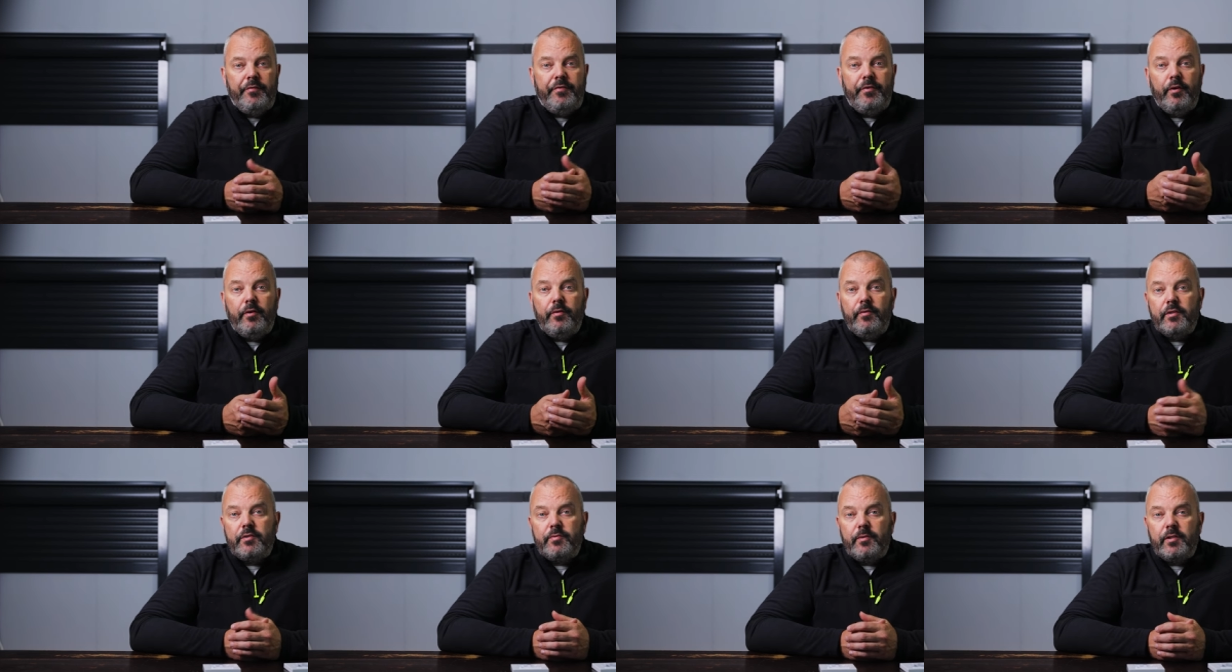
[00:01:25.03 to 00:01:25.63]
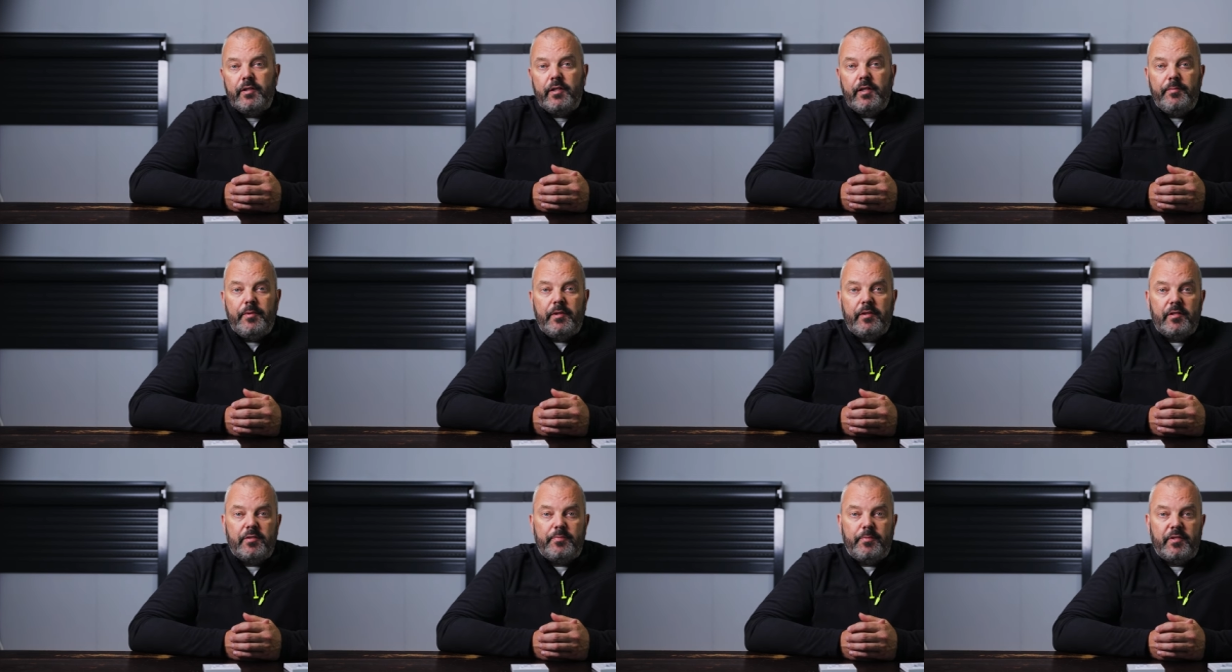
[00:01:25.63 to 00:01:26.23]
If you always want to keep
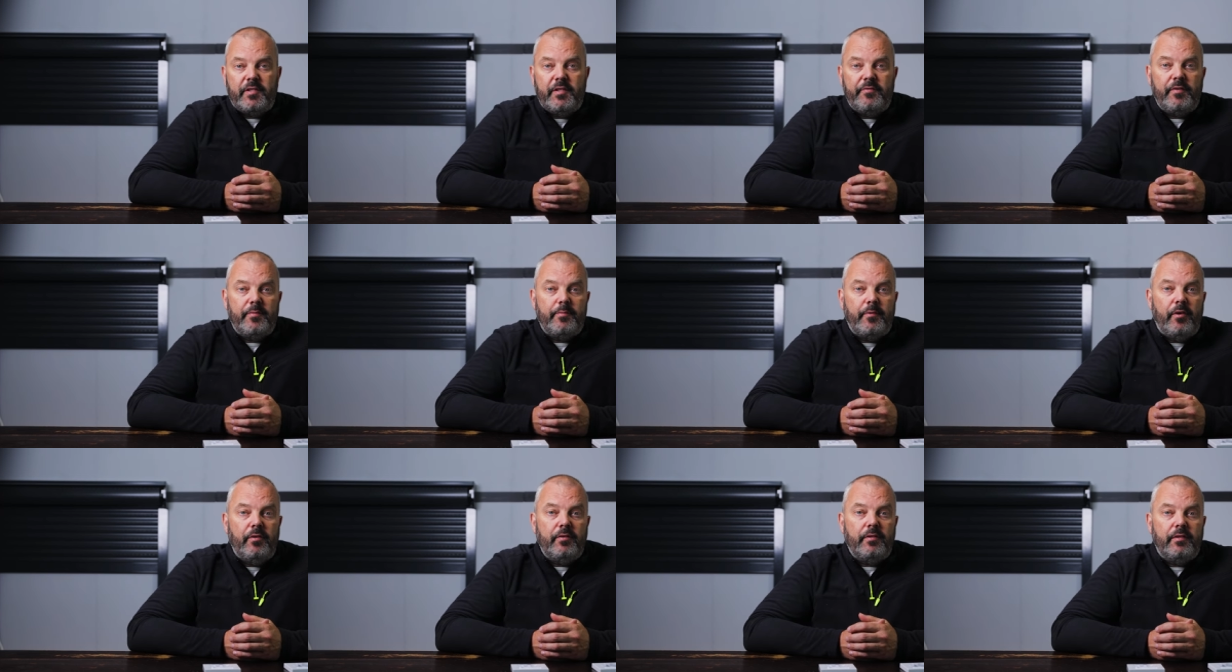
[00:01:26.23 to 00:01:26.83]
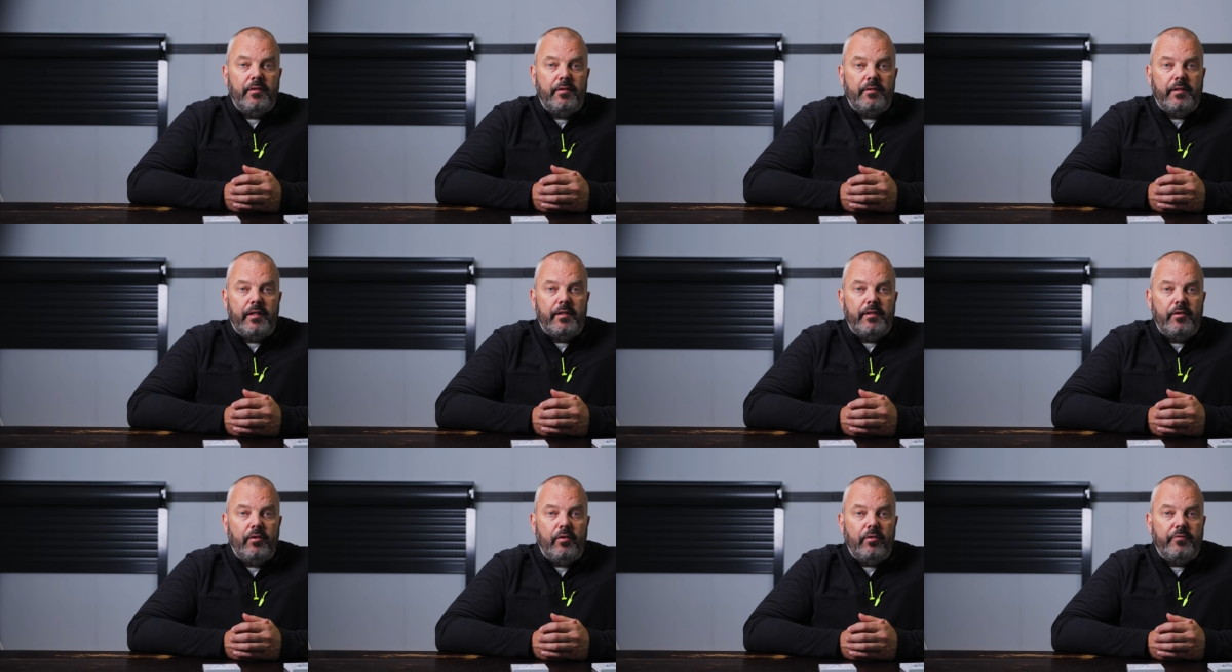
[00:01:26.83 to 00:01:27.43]
it in a specific mode,
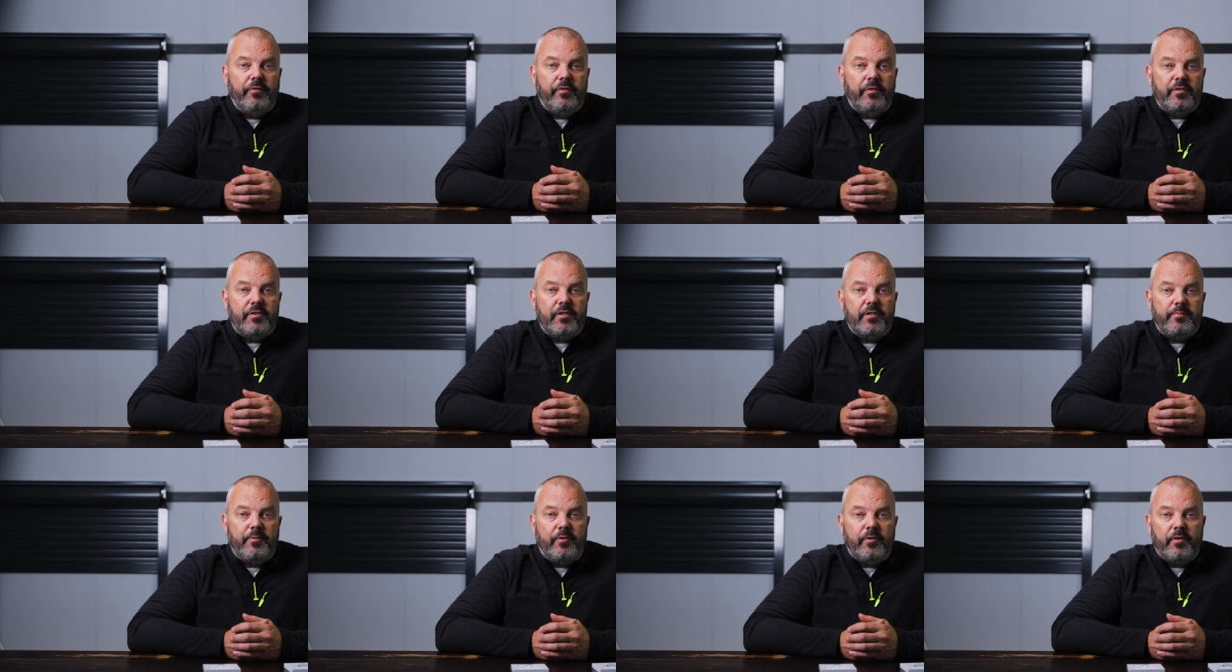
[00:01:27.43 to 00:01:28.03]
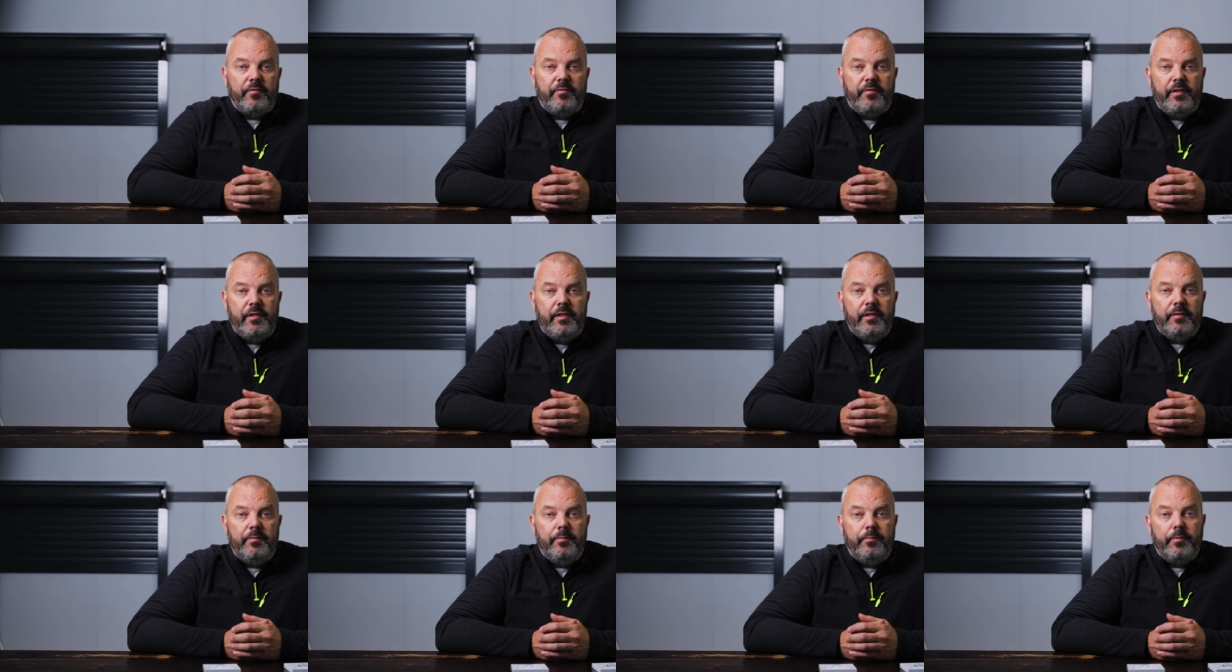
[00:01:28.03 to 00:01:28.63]
then the old version is more
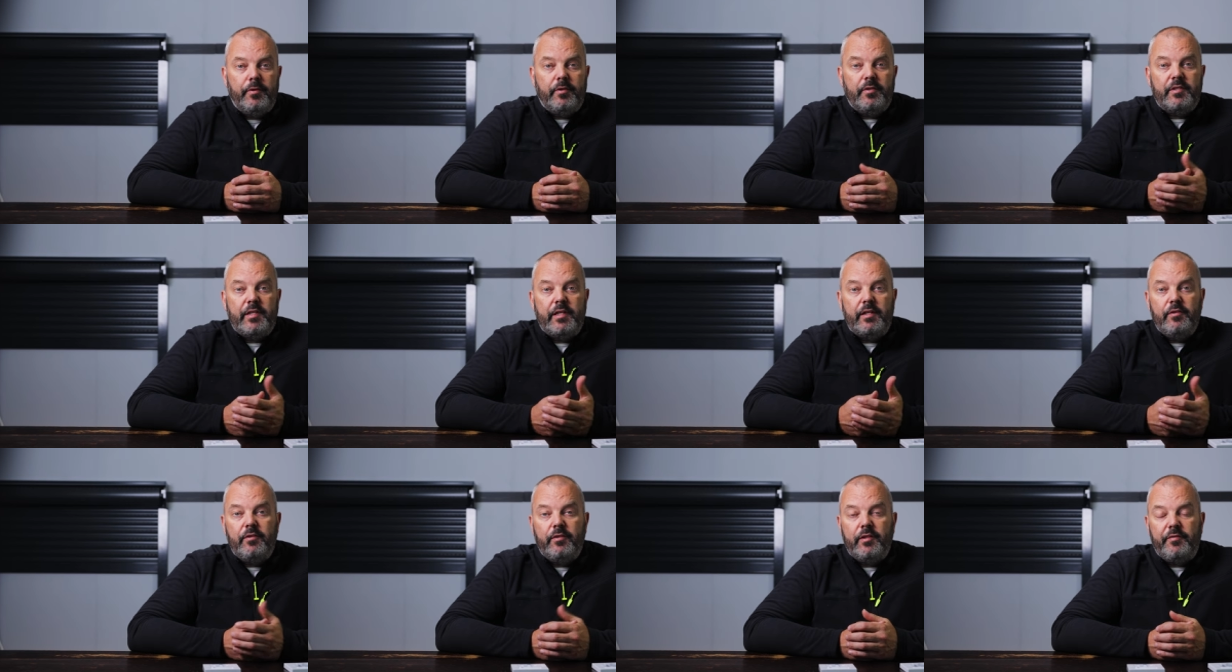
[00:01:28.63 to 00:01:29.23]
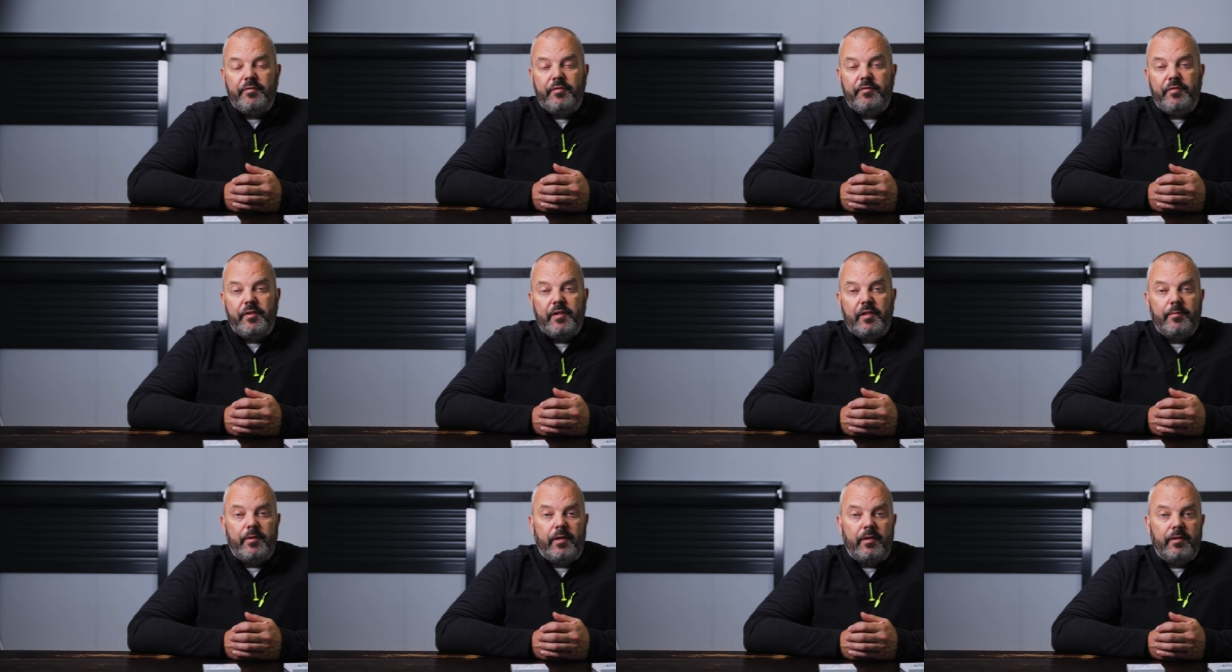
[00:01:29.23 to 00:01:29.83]
convenient because then you don't have to
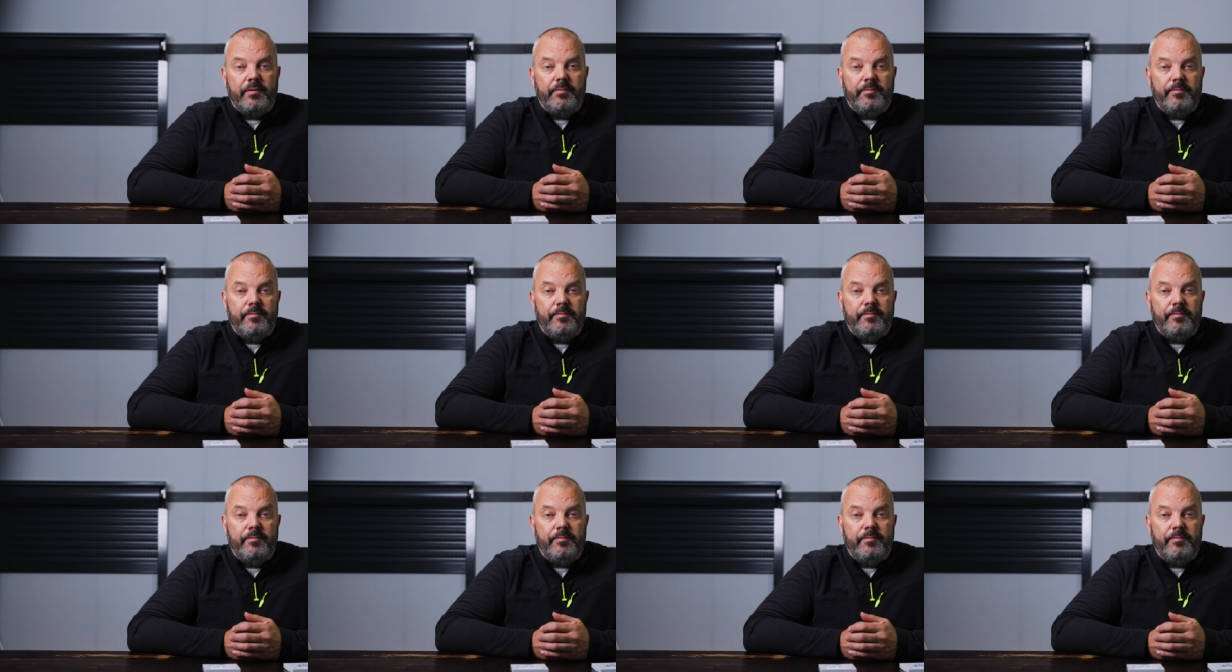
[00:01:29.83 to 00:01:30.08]
think about it.